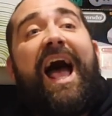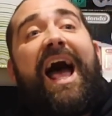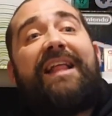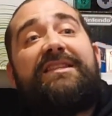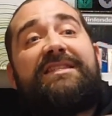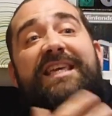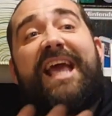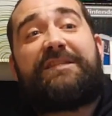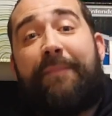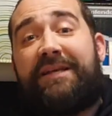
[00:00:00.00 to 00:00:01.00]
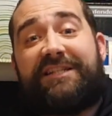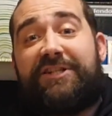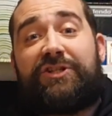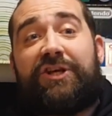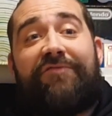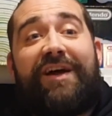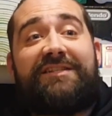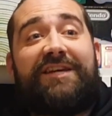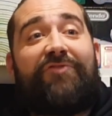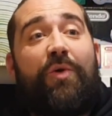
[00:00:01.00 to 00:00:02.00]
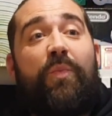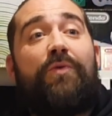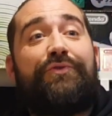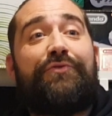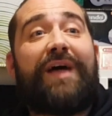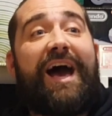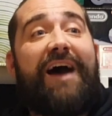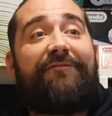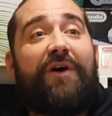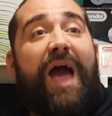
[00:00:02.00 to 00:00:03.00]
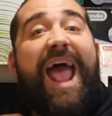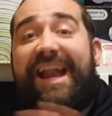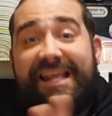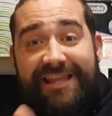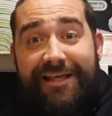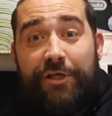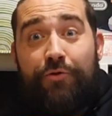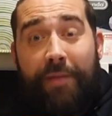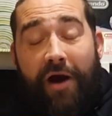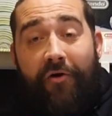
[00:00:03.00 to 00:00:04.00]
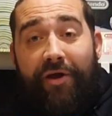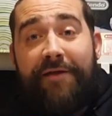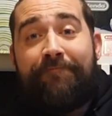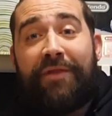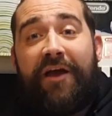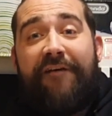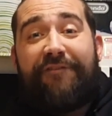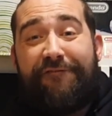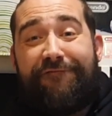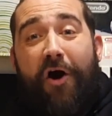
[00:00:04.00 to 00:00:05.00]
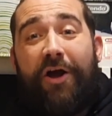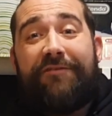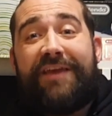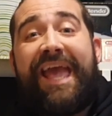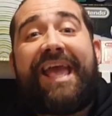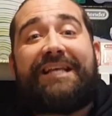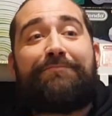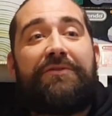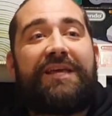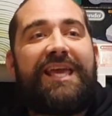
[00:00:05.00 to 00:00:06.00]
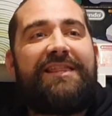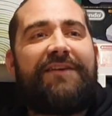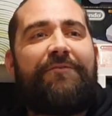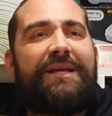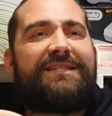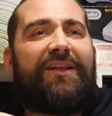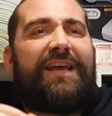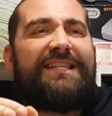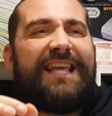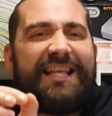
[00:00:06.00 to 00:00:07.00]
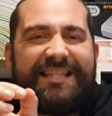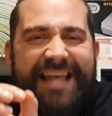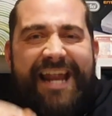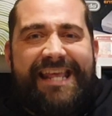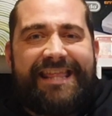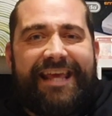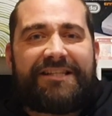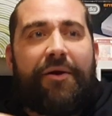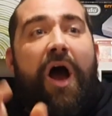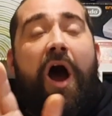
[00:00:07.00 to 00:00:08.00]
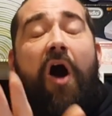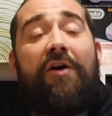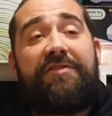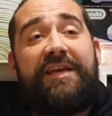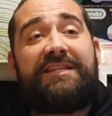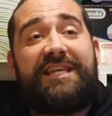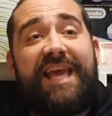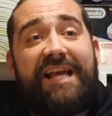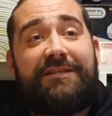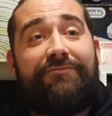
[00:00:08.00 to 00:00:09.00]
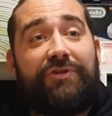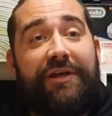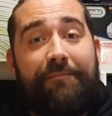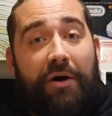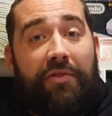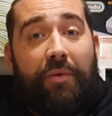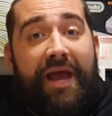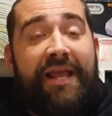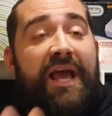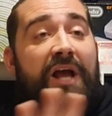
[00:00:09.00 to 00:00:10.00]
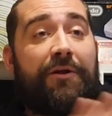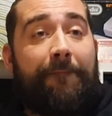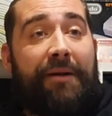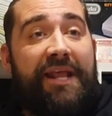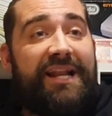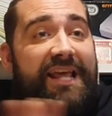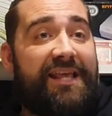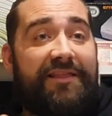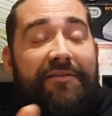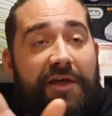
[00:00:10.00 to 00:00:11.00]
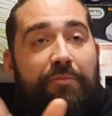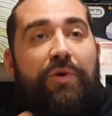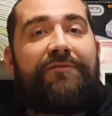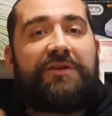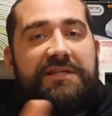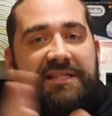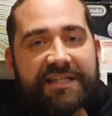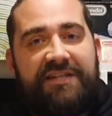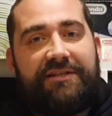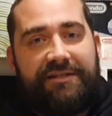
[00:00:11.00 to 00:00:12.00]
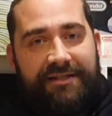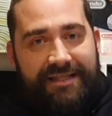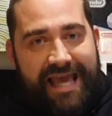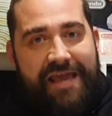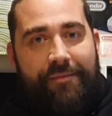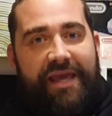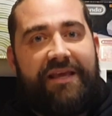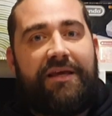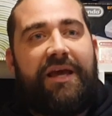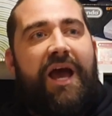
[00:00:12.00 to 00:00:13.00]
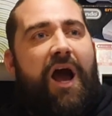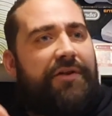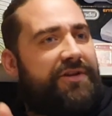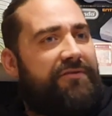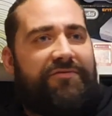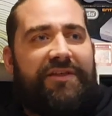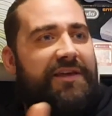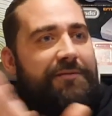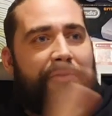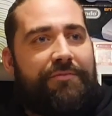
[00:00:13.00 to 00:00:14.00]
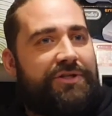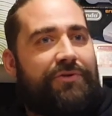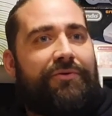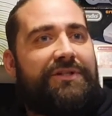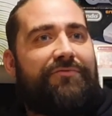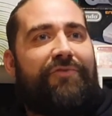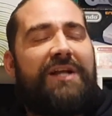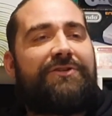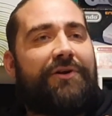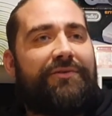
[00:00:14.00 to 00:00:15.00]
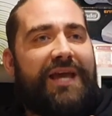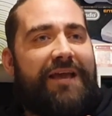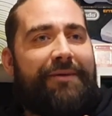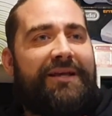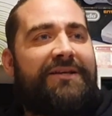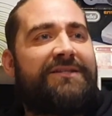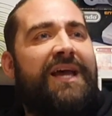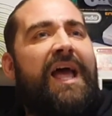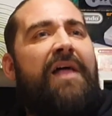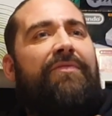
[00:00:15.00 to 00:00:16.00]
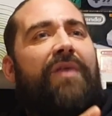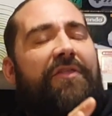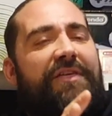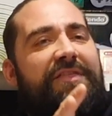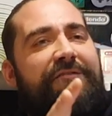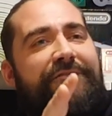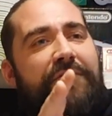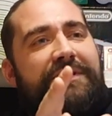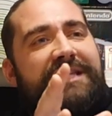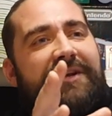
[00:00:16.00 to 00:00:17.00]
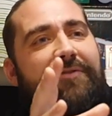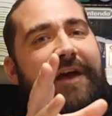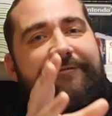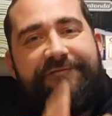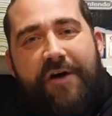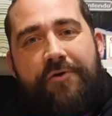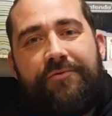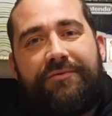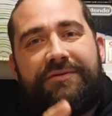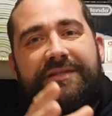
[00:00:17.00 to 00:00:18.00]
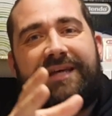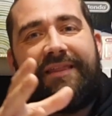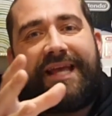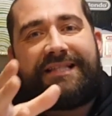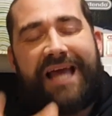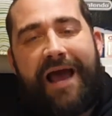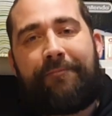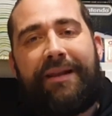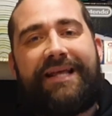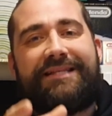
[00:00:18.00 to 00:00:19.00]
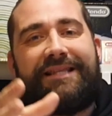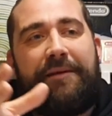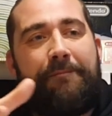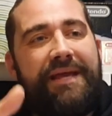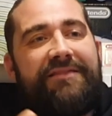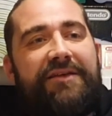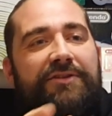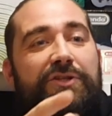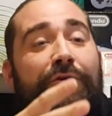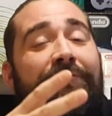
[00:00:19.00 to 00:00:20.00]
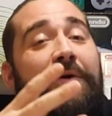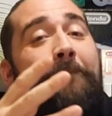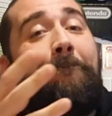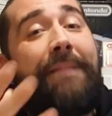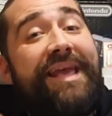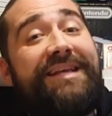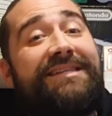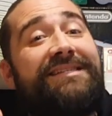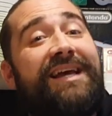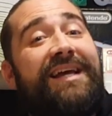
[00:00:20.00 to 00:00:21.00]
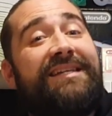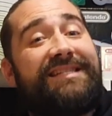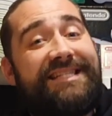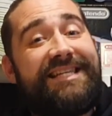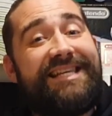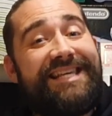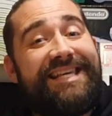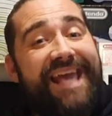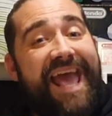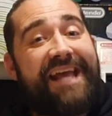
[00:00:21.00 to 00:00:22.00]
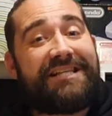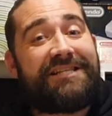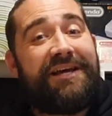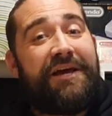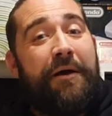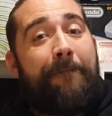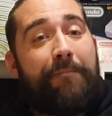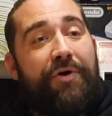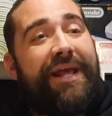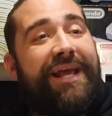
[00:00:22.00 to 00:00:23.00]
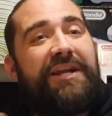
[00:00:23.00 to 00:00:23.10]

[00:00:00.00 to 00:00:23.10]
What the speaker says: And Cex basically just turned around and said, right, we'll do that for anything you buy for 5 years. But the key thing for me is like it's anything. So I think Cex have done it, by the way, completely. They would have considered gaming. I don't think they'd have put much thought into retro gaming, because I think they're focusing on their phones and their tablets and the stuff that makes Cex money.